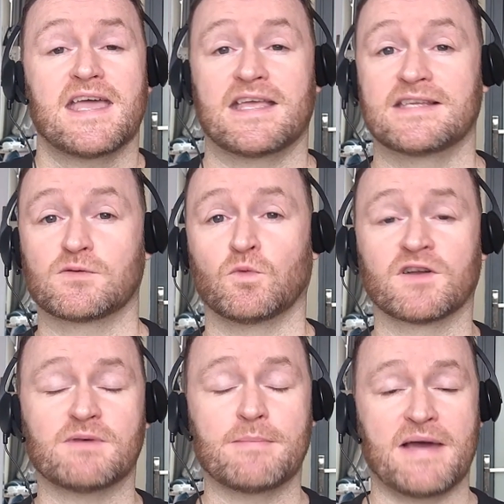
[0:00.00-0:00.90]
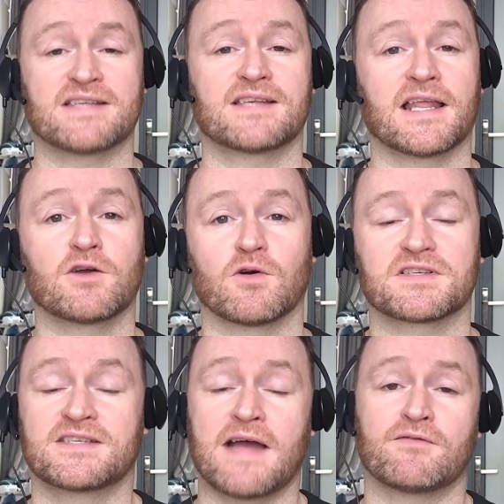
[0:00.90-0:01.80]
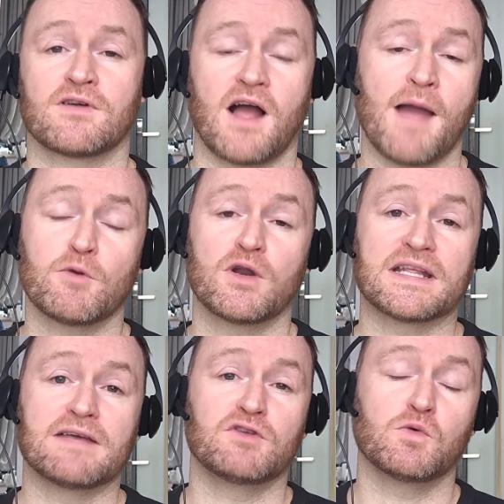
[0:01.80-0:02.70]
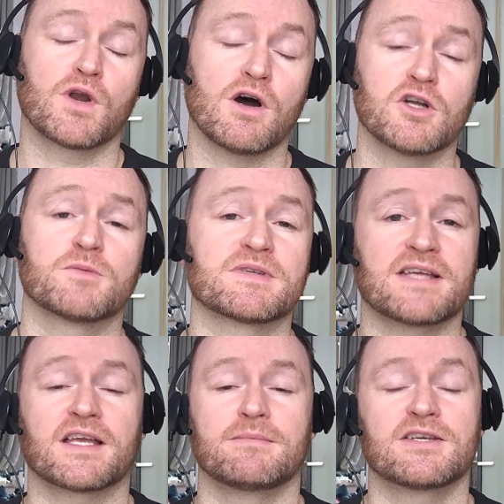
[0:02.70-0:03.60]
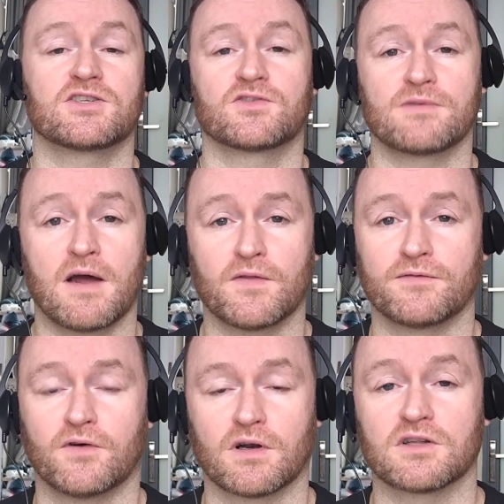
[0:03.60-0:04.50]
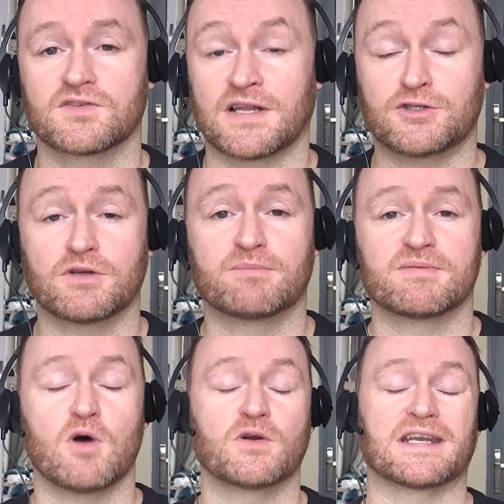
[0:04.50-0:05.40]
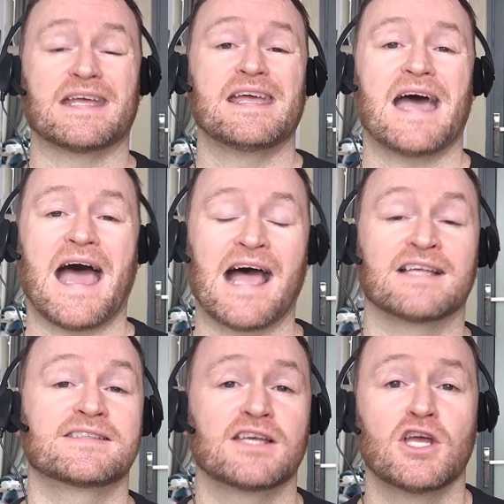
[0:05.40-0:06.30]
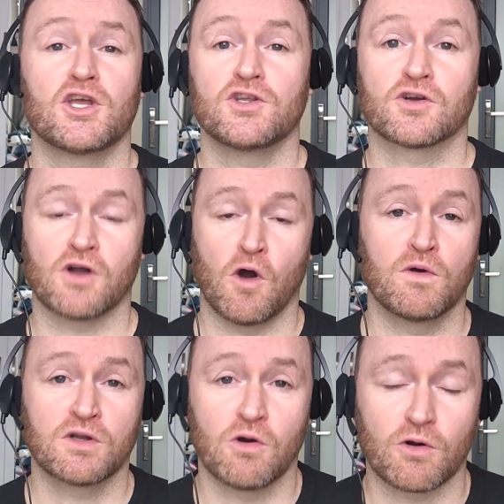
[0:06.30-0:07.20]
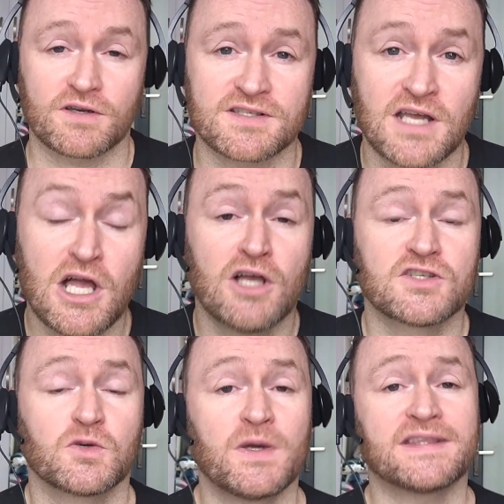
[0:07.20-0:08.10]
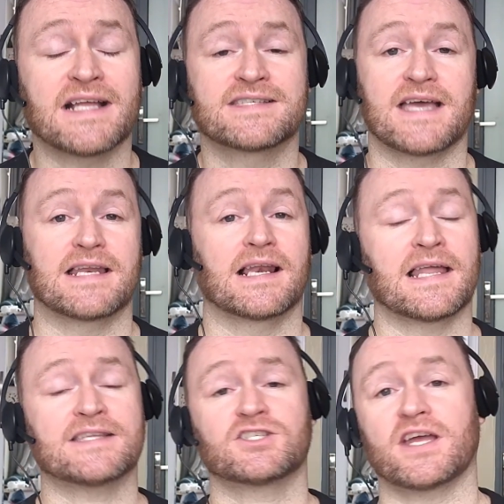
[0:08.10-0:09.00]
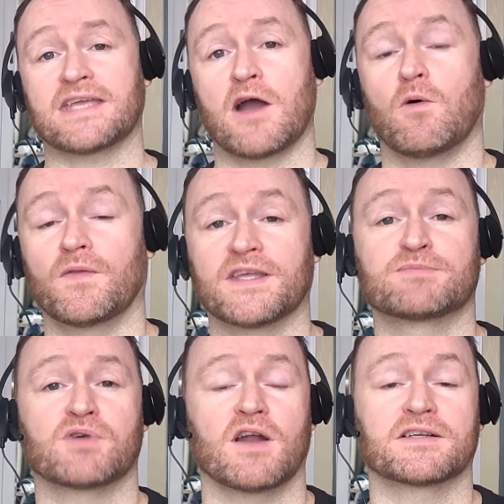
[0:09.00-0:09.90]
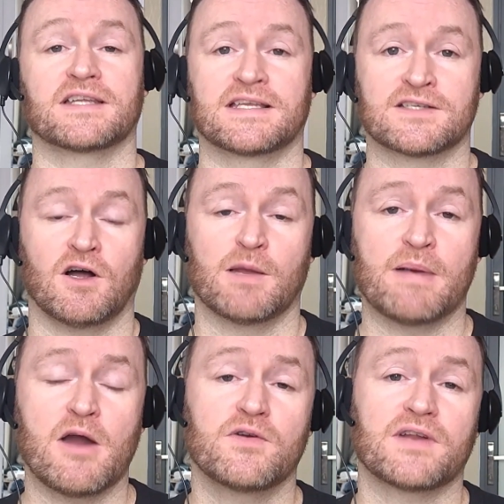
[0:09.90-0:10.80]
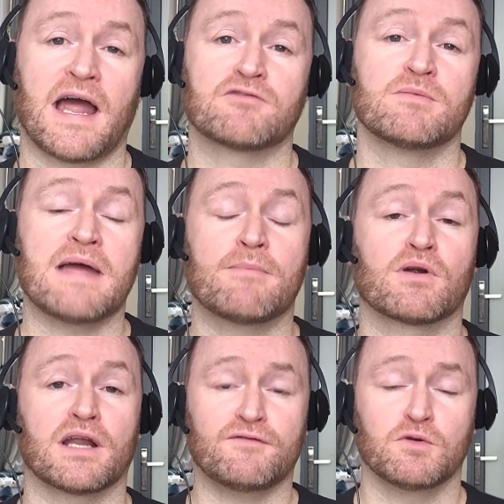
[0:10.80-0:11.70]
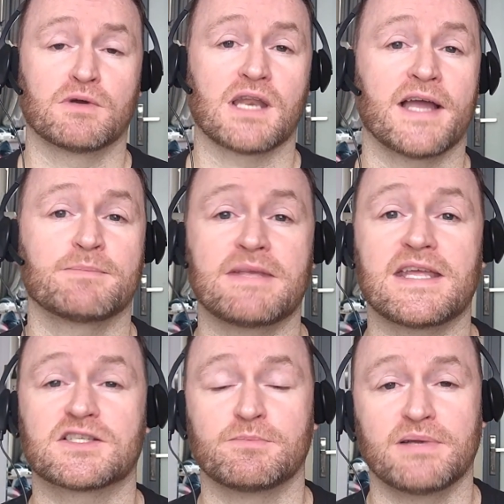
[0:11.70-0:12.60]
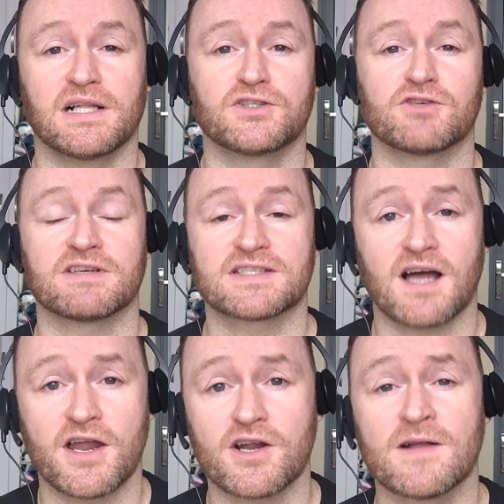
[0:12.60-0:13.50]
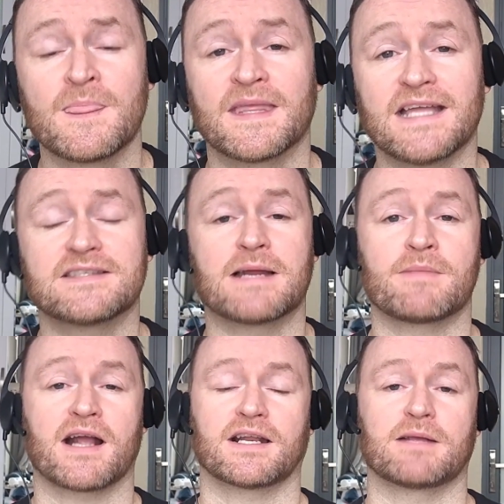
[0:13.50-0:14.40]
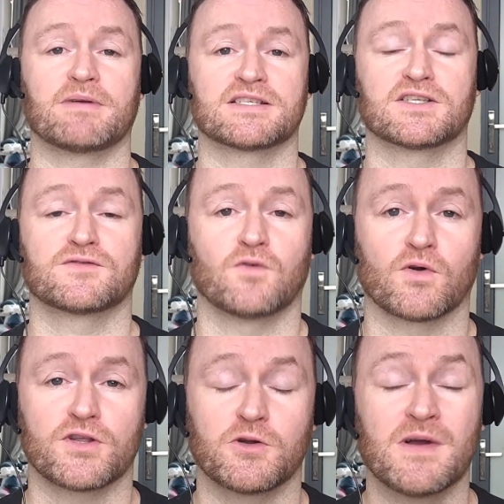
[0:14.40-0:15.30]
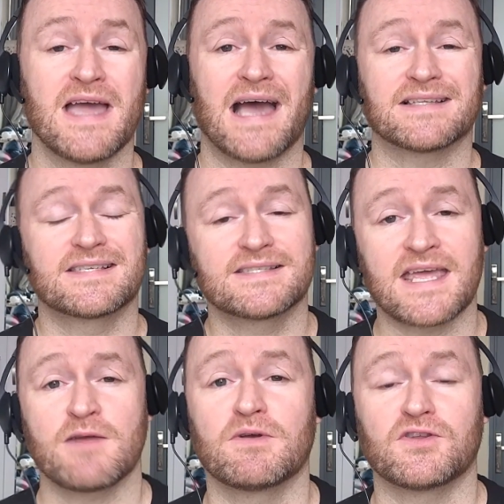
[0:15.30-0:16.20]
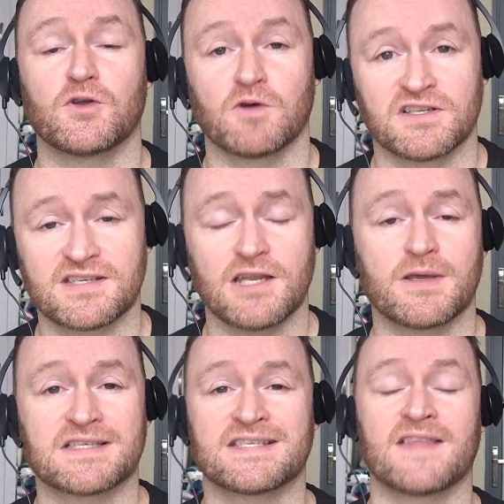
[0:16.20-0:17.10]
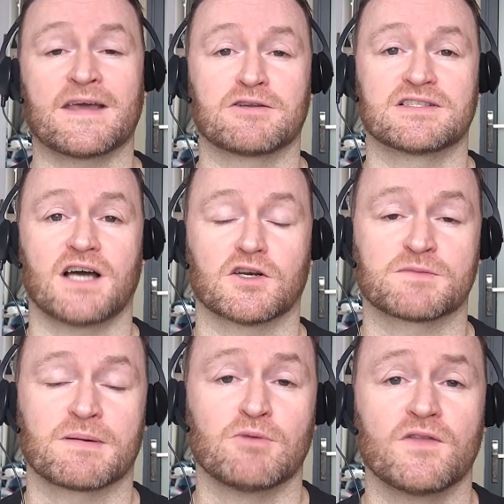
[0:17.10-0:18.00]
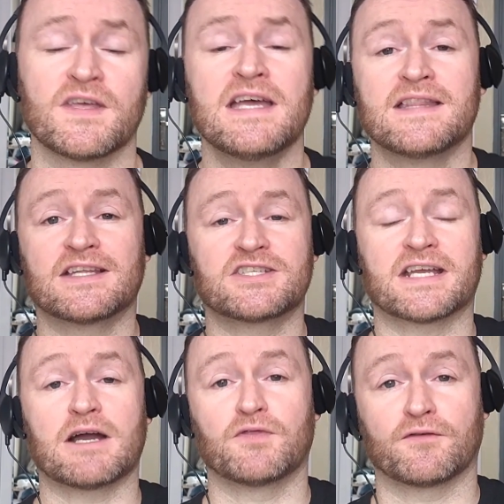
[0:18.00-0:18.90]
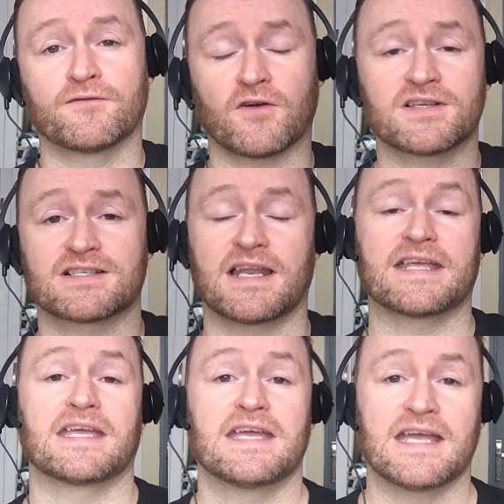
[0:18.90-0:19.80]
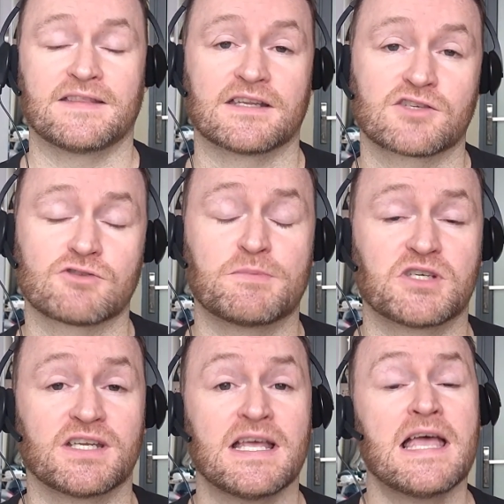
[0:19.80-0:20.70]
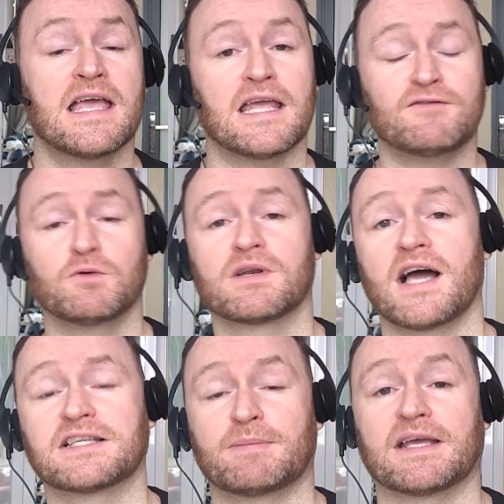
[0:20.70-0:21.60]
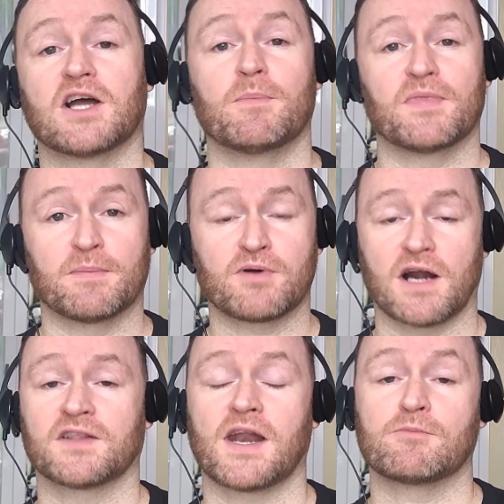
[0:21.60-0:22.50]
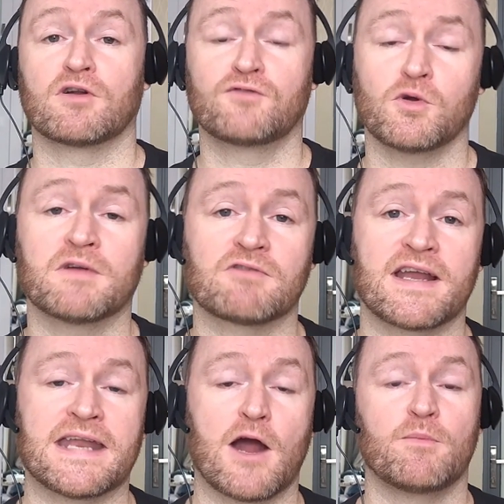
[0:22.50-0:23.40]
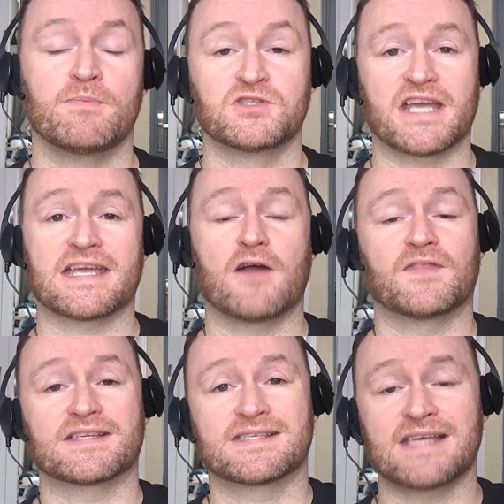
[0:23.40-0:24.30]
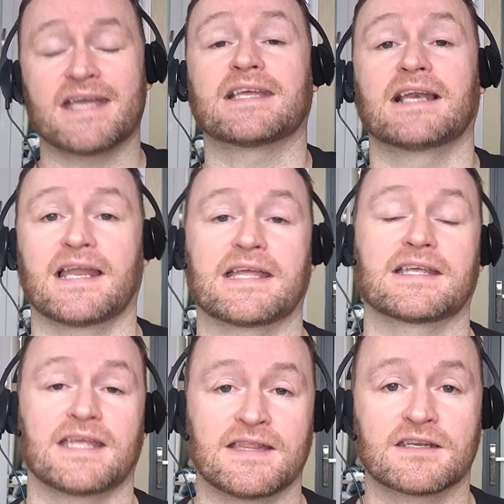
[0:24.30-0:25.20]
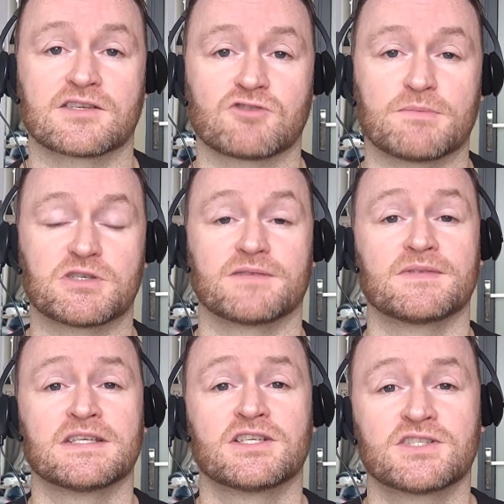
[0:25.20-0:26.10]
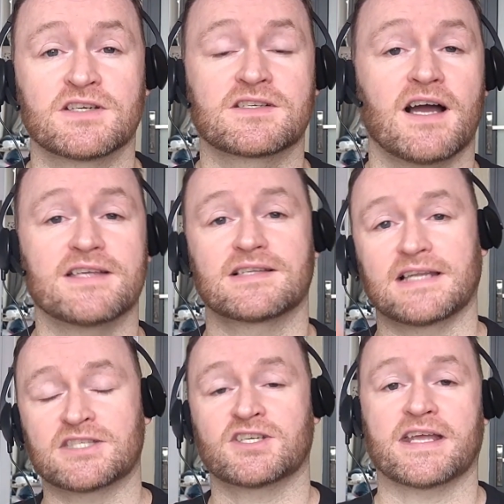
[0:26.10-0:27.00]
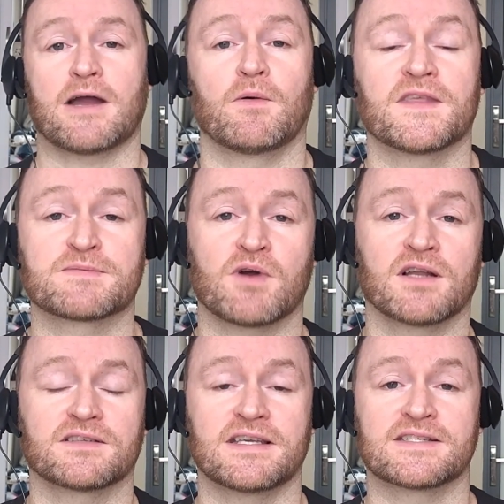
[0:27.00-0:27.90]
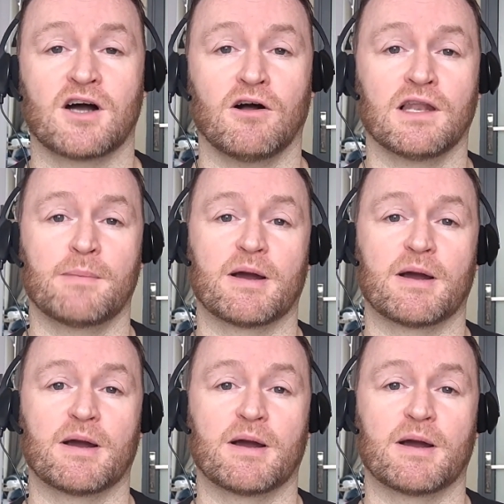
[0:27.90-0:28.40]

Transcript: is one of my best-selling courses ever. I'm going to give you 100% commission throughout the funnel so that you can promote it as your own course. So with that said, let's check out what this product is all about. And remember, if you would like me to build your entire internet marketing business for you and stay with you until you get to $10,000 per month, then check out the first link in the description. If you would like to pick up the product that I'm reviewing right now, check out the second link in the description. Cheers guys, let's check out what this product is all